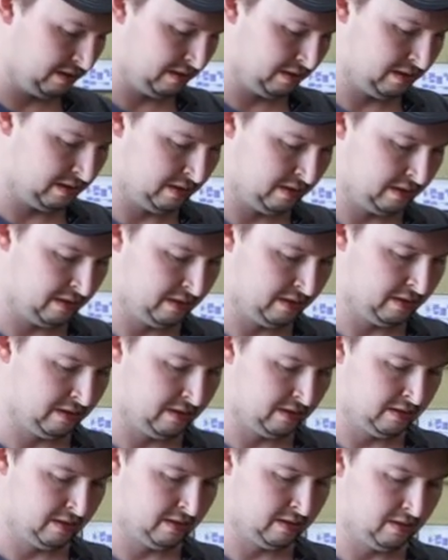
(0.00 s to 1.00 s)

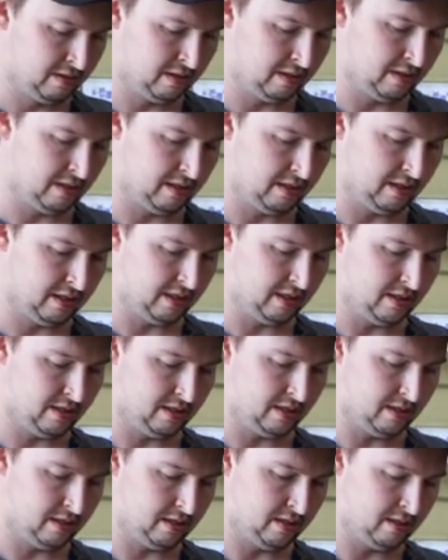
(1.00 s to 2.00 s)

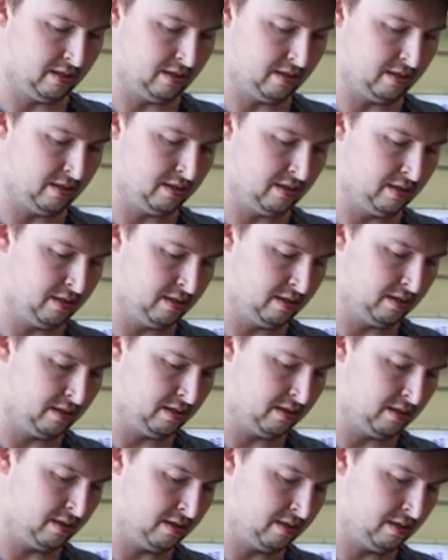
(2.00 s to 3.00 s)

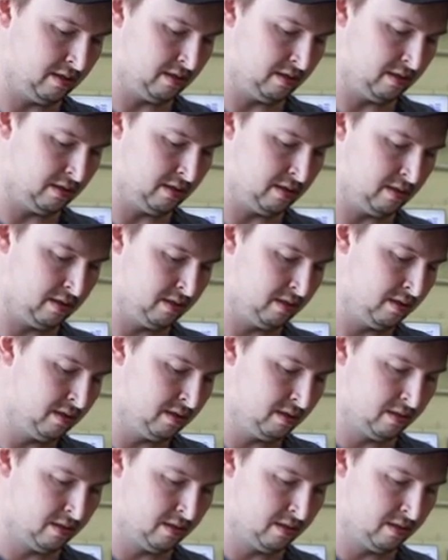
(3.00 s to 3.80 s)
[no speech]